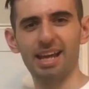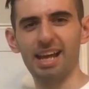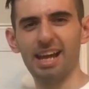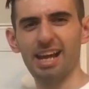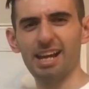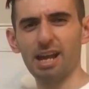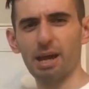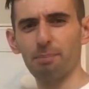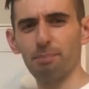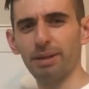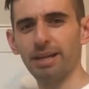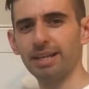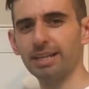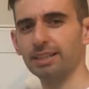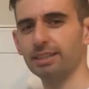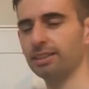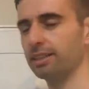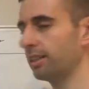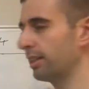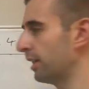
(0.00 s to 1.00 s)
And I
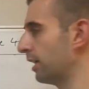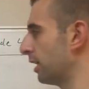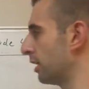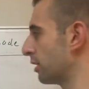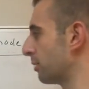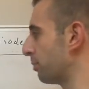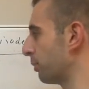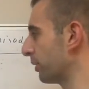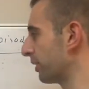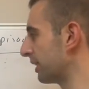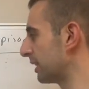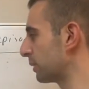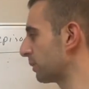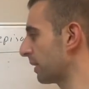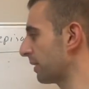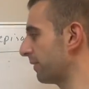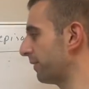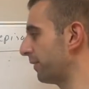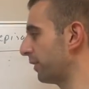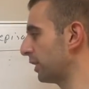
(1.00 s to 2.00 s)
picked to put this
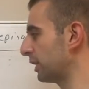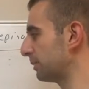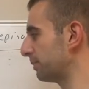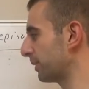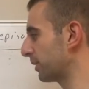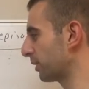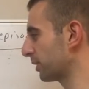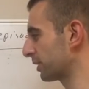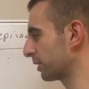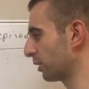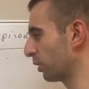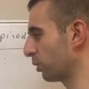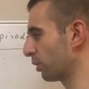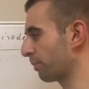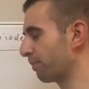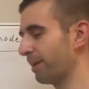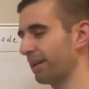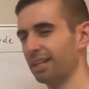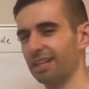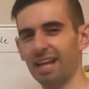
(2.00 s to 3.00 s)
one first because it would
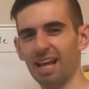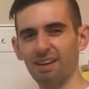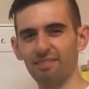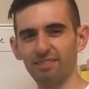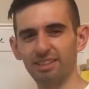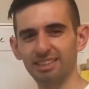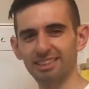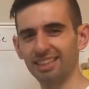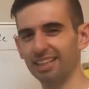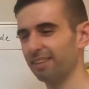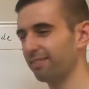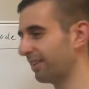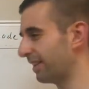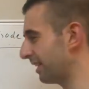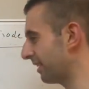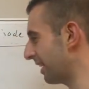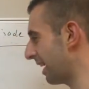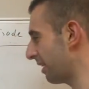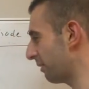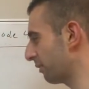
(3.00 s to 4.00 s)
look better to have this here
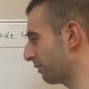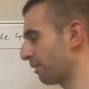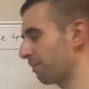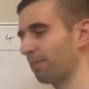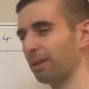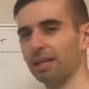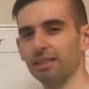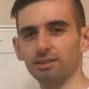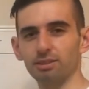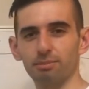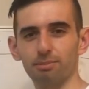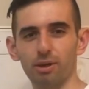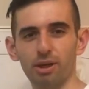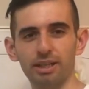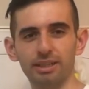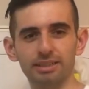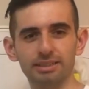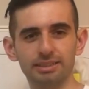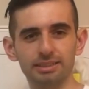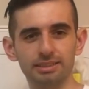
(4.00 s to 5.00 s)
than that with a plus or
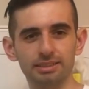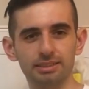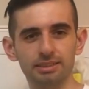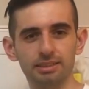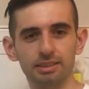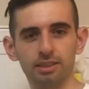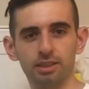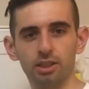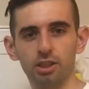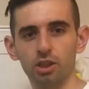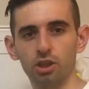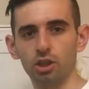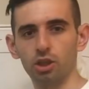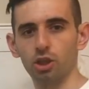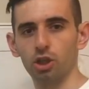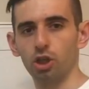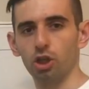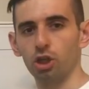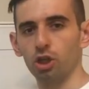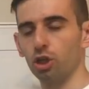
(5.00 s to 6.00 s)
minus.
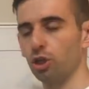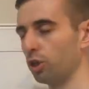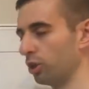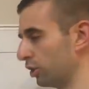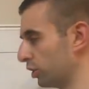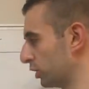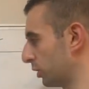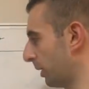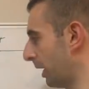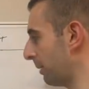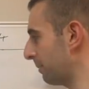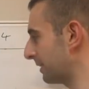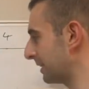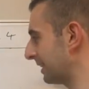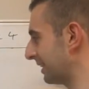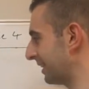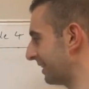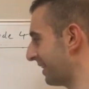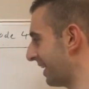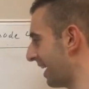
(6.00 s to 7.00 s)
So what
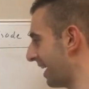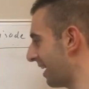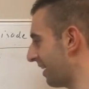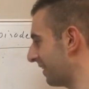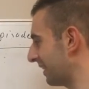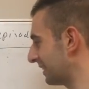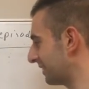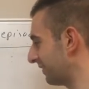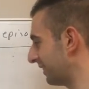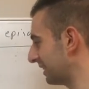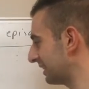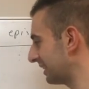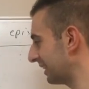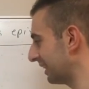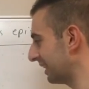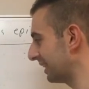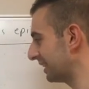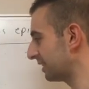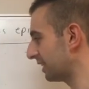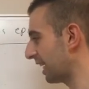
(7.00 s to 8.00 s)
happens now is this
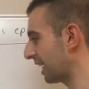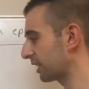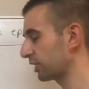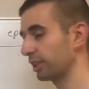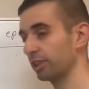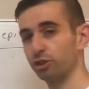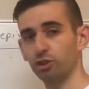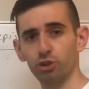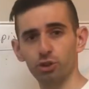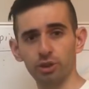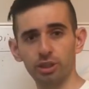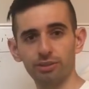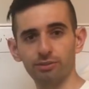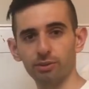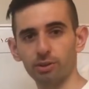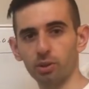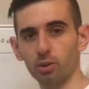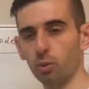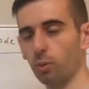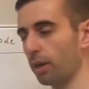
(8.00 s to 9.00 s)
is actually two
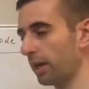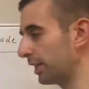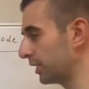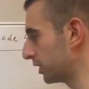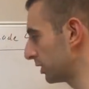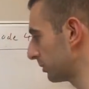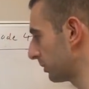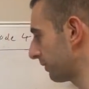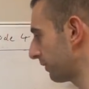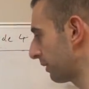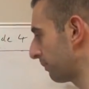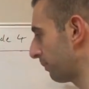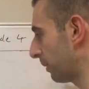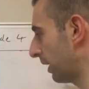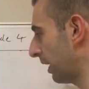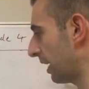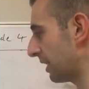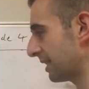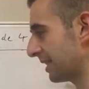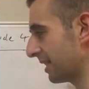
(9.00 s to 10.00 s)
different equations with the
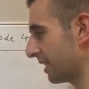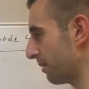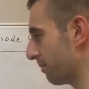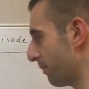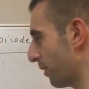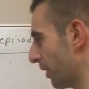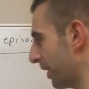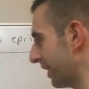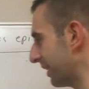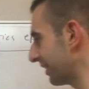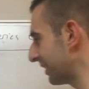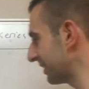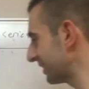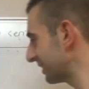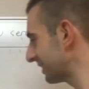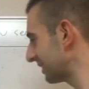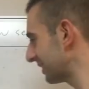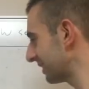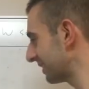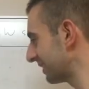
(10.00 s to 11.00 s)
plus and the
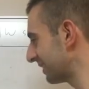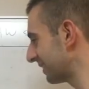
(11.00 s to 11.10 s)
minus.